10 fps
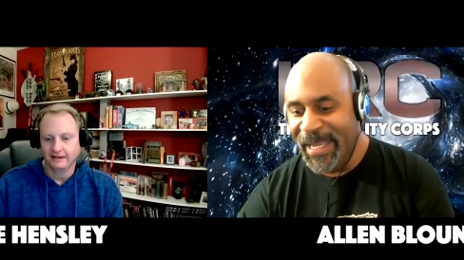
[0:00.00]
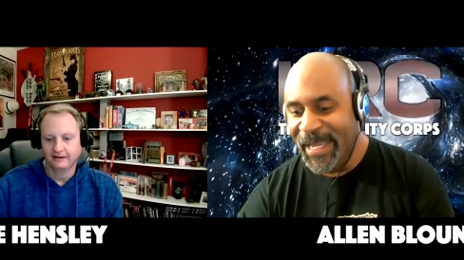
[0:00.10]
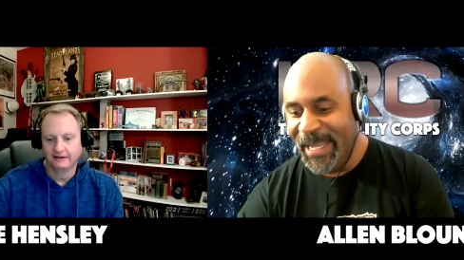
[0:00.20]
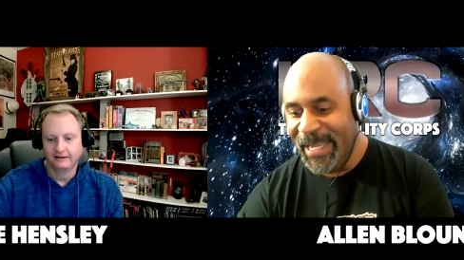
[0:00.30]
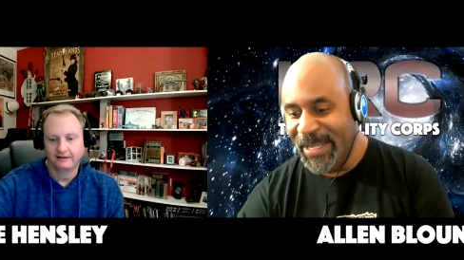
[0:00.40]

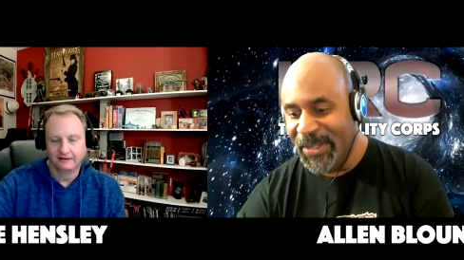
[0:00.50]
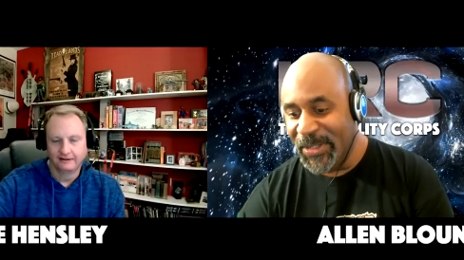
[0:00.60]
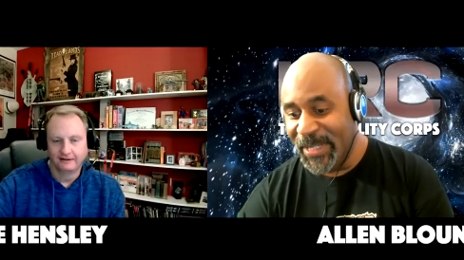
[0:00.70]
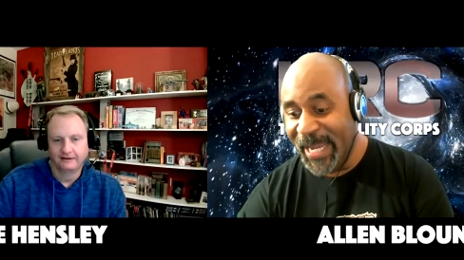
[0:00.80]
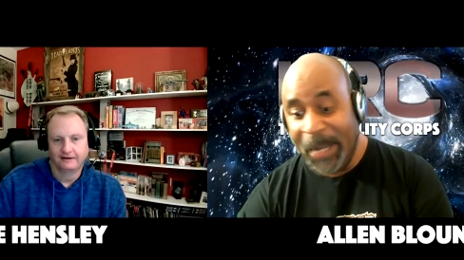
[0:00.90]

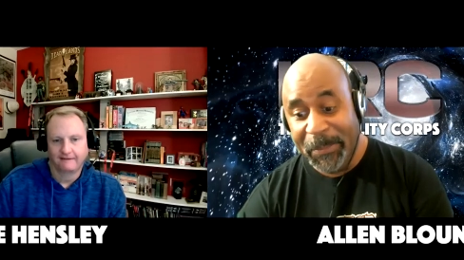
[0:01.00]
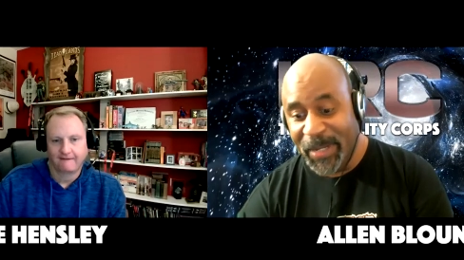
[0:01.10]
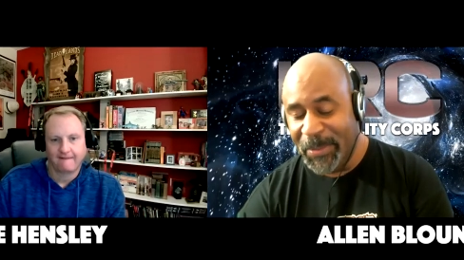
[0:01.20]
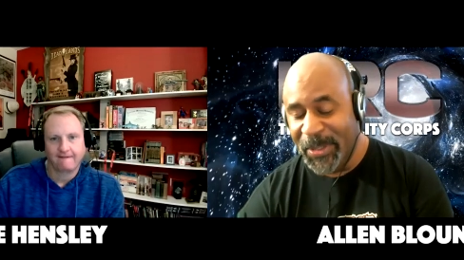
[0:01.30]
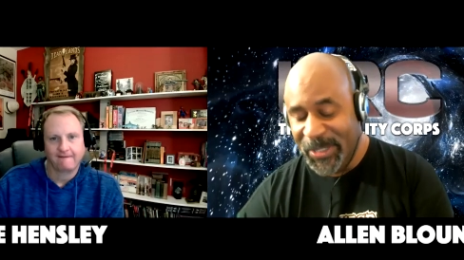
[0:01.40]
Speaker 1: and yeah,
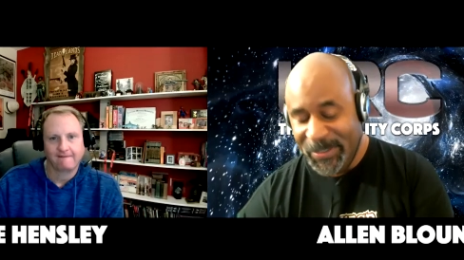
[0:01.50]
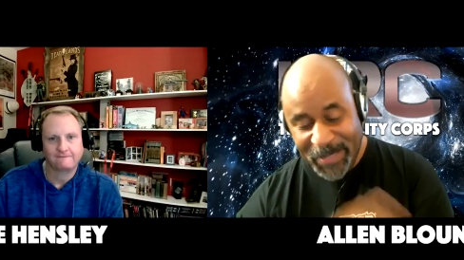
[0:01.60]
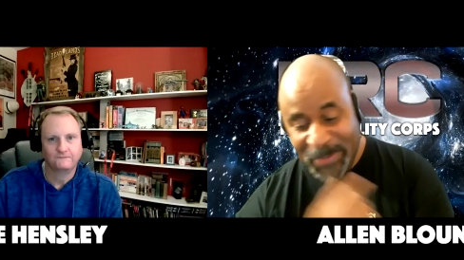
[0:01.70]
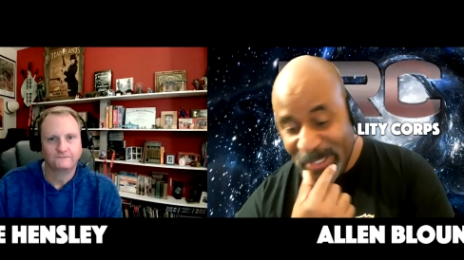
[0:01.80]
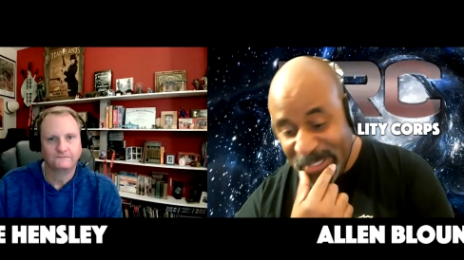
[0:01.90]
I'm I'm gonna
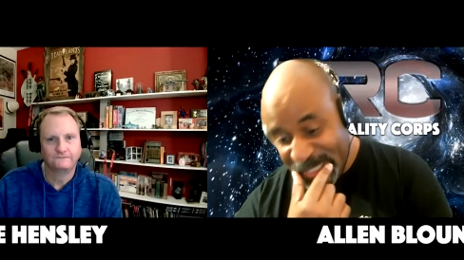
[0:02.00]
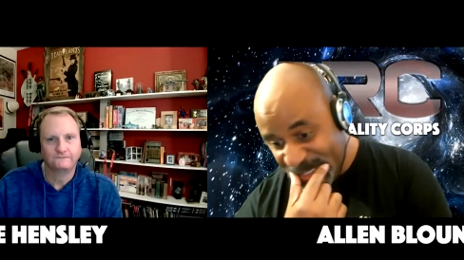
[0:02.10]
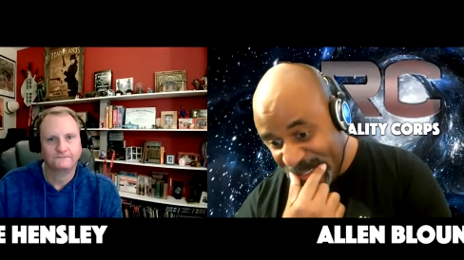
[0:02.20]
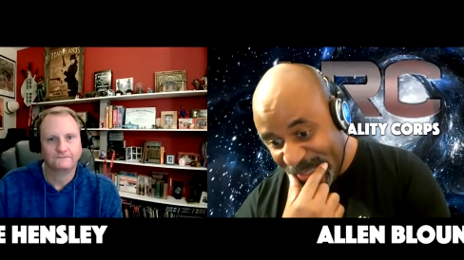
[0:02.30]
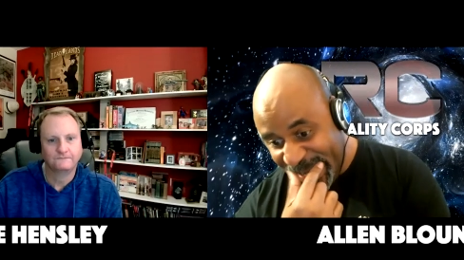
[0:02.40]
I'm gonna
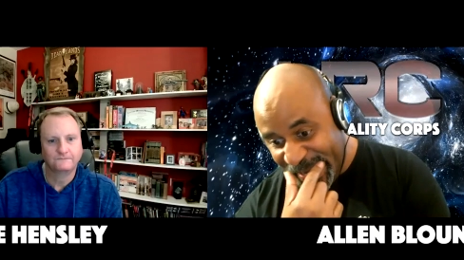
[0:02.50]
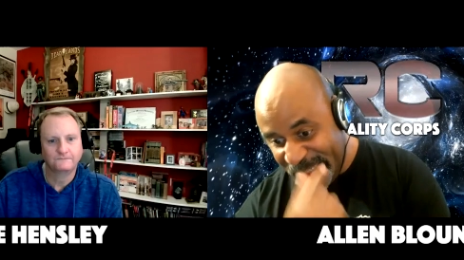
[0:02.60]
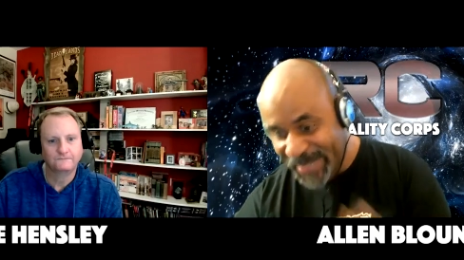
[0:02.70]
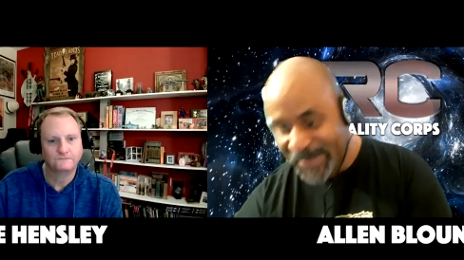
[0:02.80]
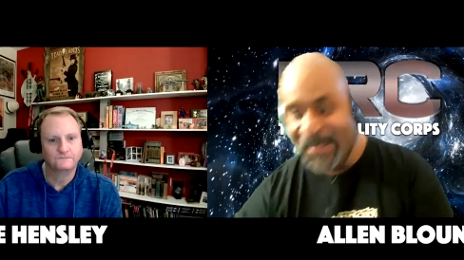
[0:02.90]
touch on
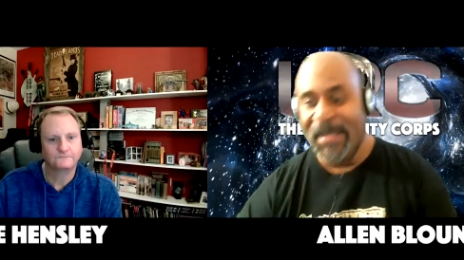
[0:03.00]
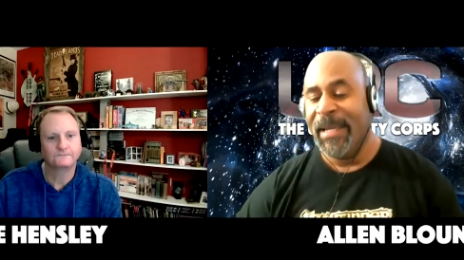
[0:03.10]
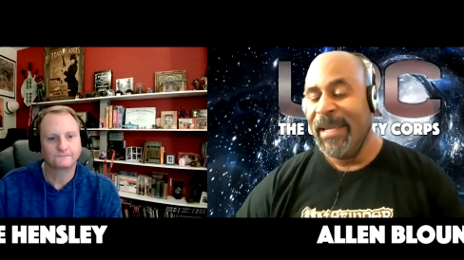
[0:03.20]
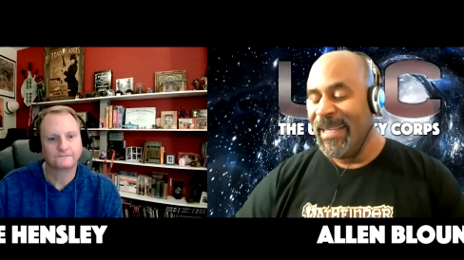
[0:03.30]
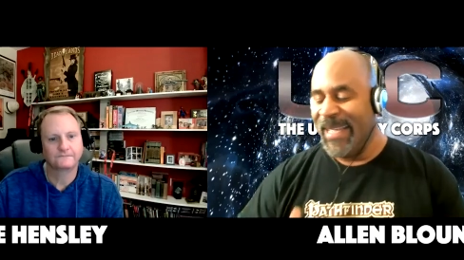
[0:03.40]
that and
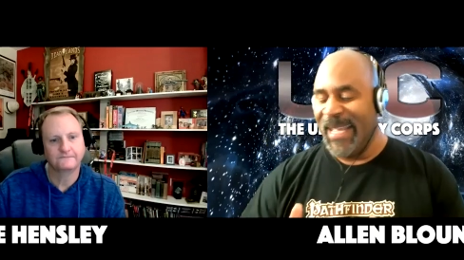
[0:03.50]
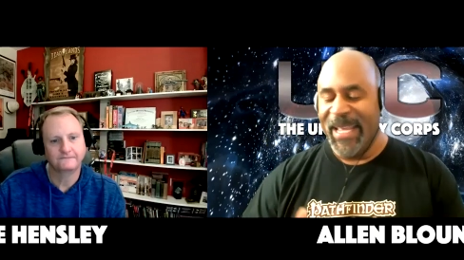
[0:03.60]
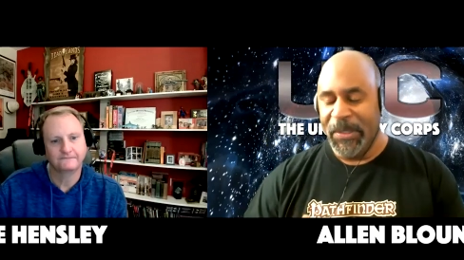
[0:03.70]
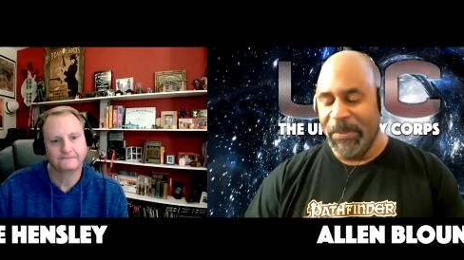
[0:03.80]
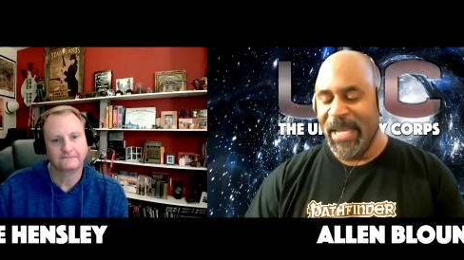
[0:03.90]

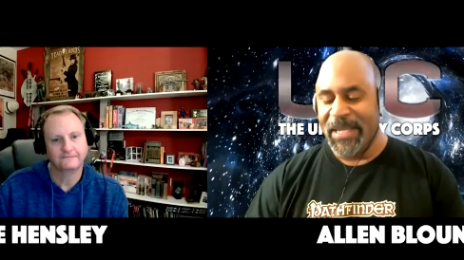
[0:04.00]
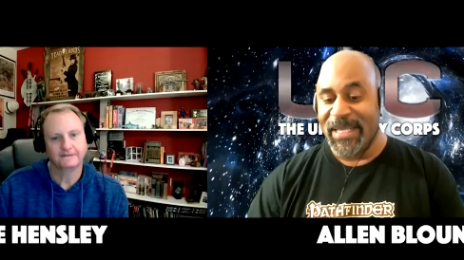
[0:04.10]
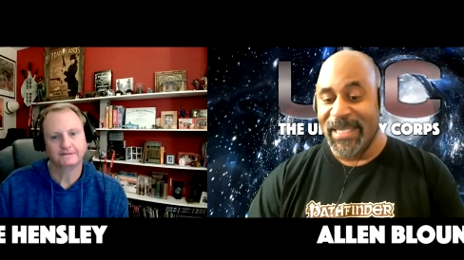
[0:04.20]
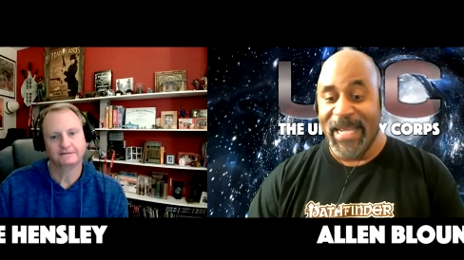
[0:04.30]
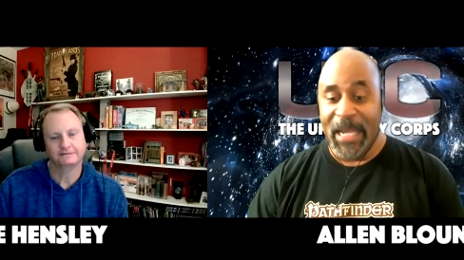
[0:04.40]
and
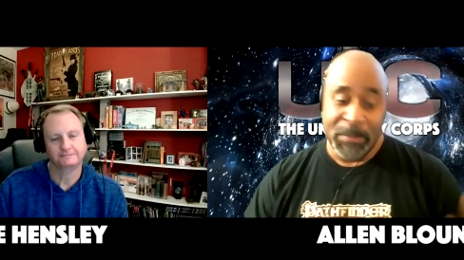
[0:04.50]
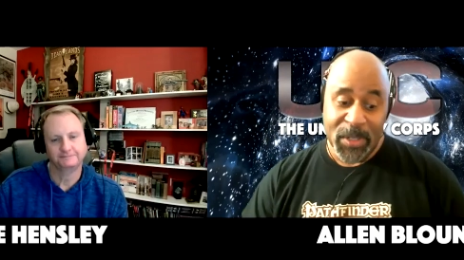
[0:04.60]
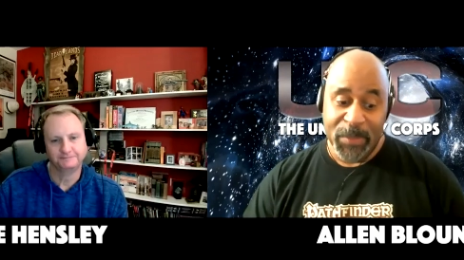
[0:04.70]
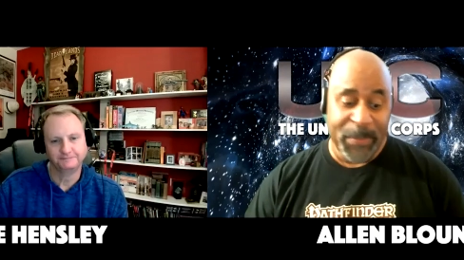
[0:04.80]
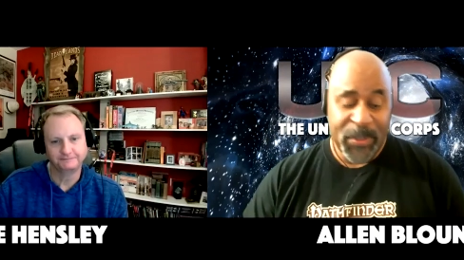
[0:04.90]
basically I'm
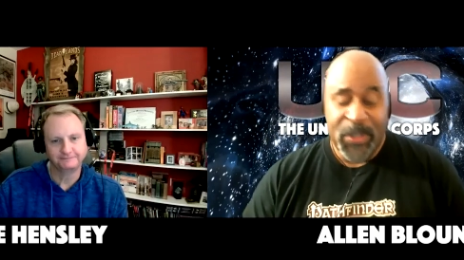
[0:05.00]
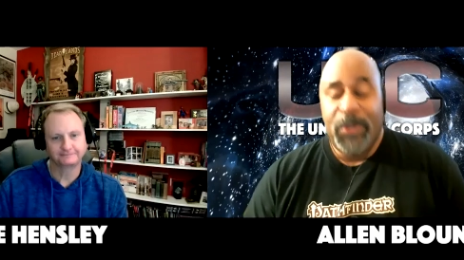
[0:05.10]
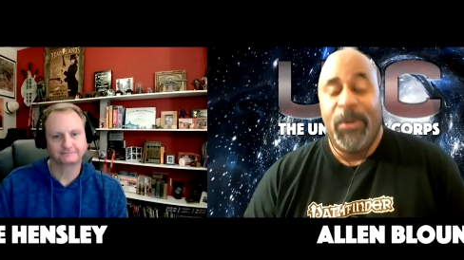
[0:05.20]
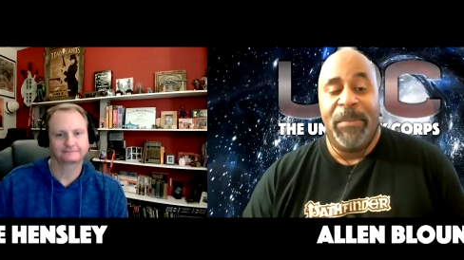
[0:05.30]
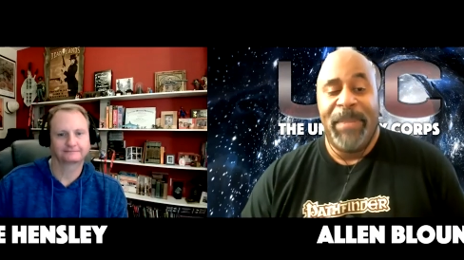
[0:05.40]
gonna be
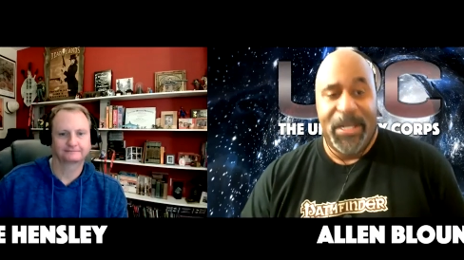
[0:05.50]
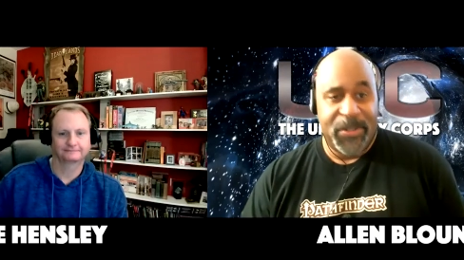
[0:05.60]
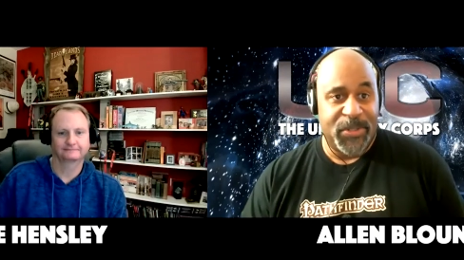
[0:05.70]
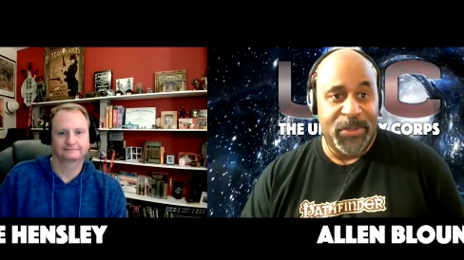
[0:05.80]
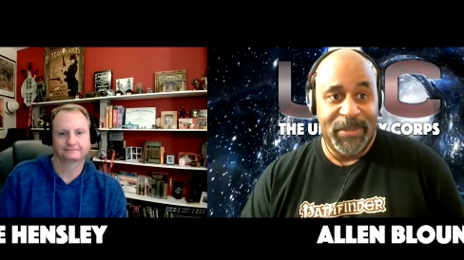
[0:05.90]
putting you on a
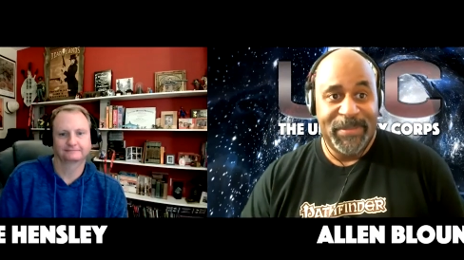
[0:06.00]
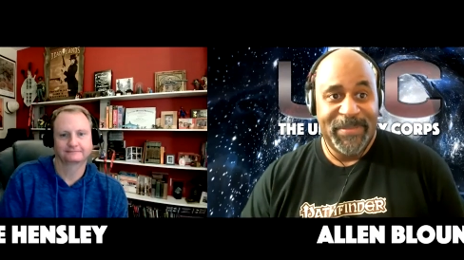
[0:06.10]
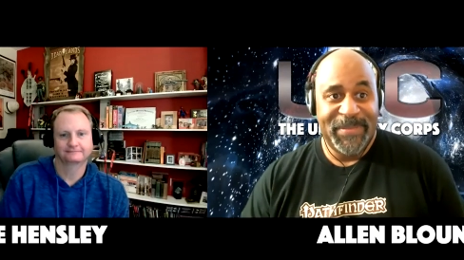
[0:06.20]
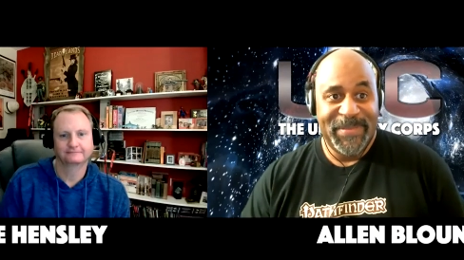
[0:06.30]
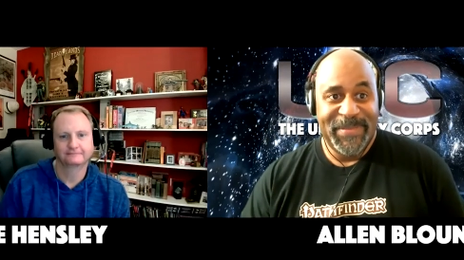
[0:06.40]
pedestal.
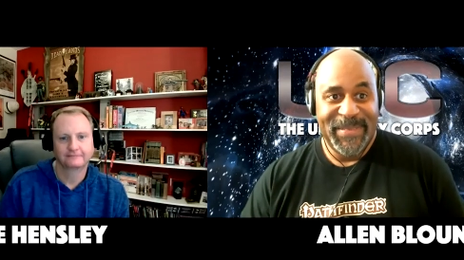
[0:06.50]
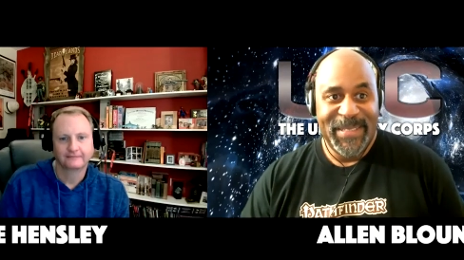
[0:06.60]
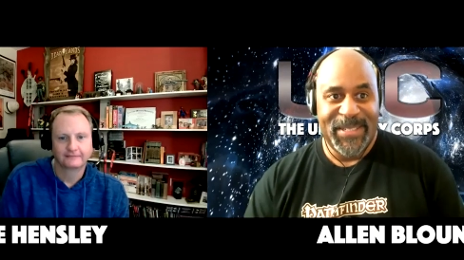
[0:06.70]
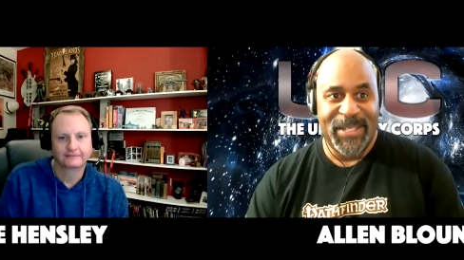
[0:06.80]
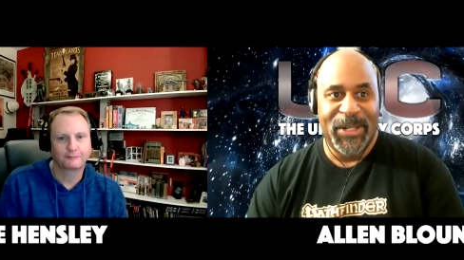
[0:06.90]

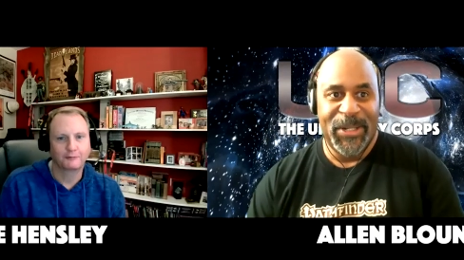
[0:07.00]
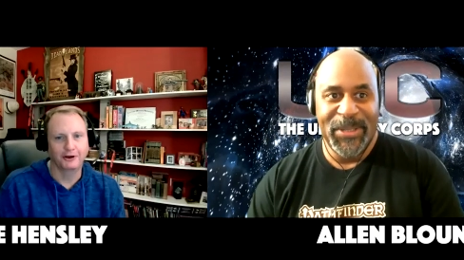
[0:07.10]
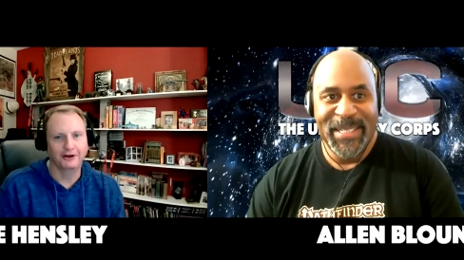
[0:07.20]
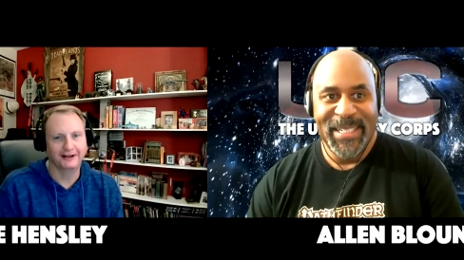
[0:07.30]
So